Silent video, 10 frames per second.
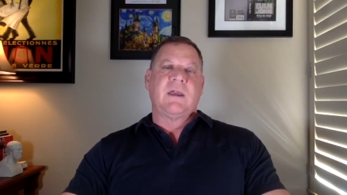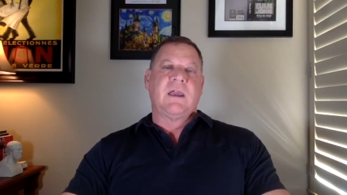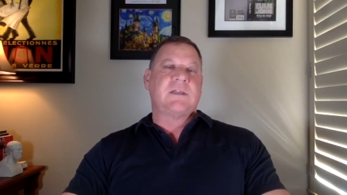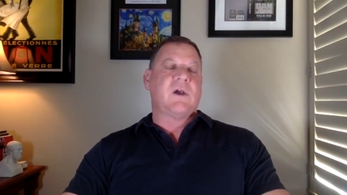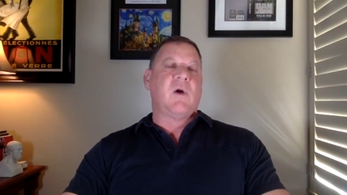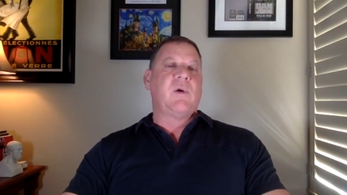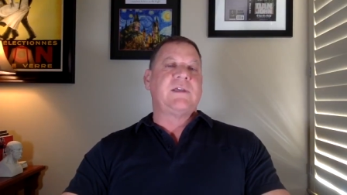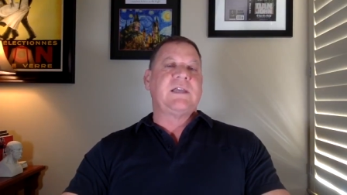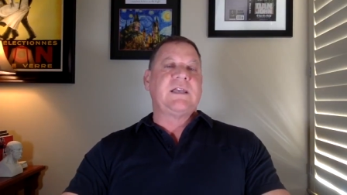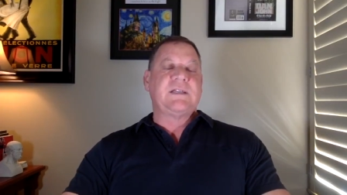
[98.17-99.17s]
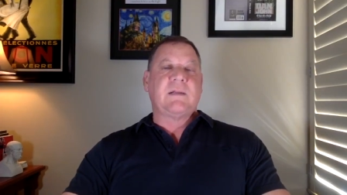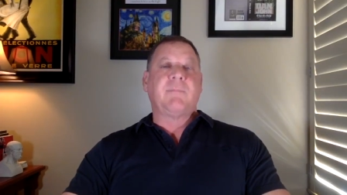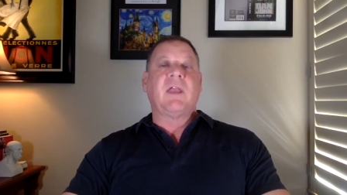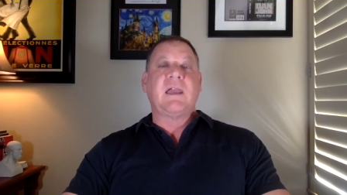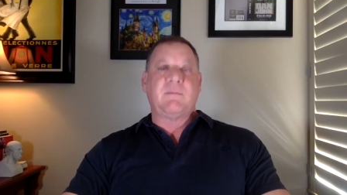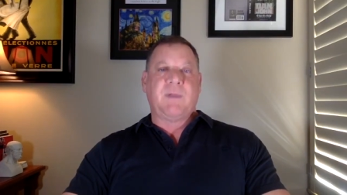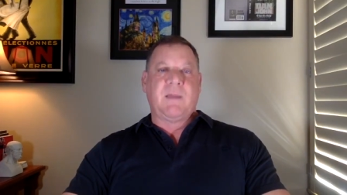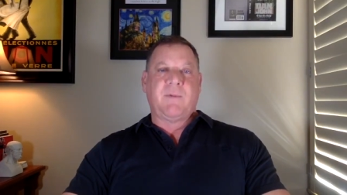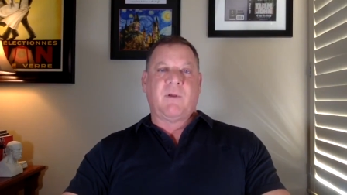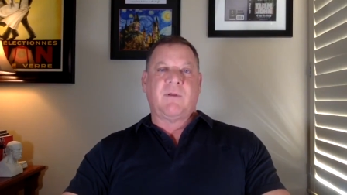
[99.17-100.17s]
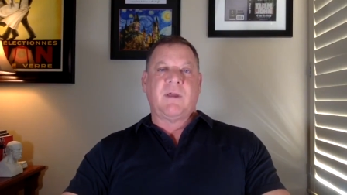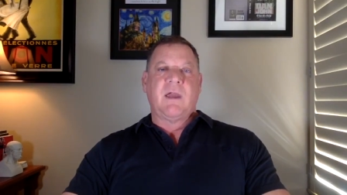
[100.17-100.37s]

it's always easy to blame people,